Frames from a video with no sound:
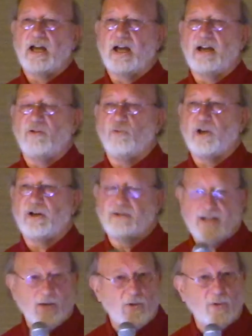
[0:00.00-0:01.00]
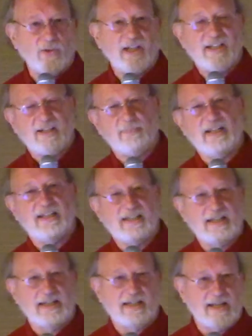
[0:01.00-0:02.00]
we're the only
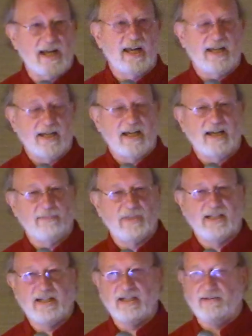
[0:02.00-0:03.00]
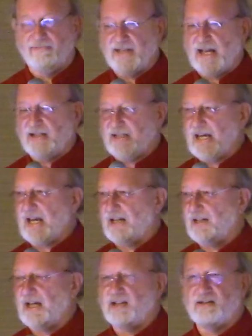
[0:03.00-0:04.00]
species, I believe, that can
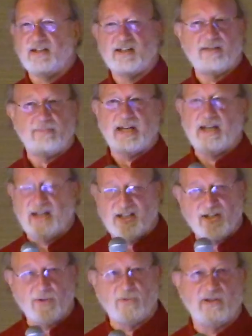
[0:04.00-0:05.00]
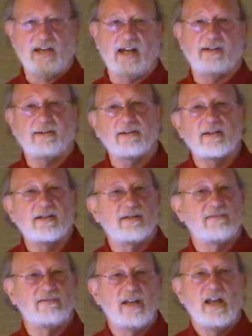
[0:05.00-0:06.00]
anticipate its own death.
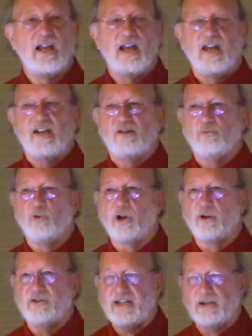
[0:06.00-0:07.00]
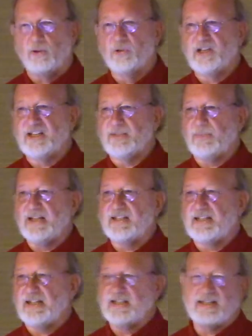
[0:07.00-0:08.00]
We're the only
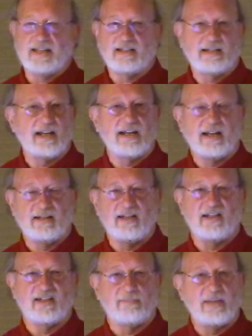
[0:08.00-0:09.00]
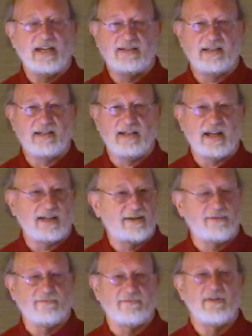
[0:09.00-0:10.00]
species that can anticipate the death
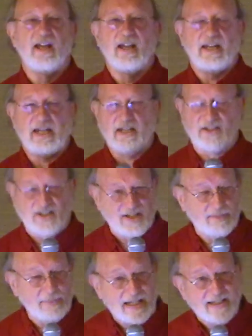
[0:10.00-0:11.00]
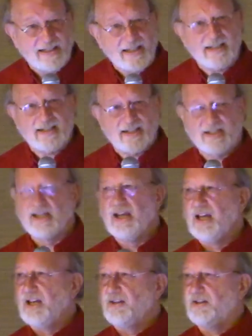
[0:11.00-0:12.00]
of its species,
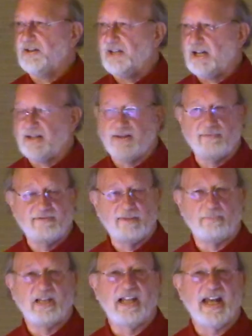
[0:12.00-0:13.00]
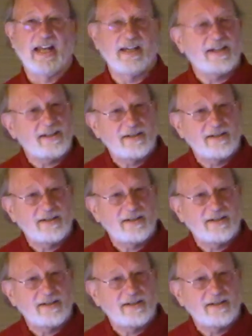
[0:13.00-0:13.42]
the death of the planet.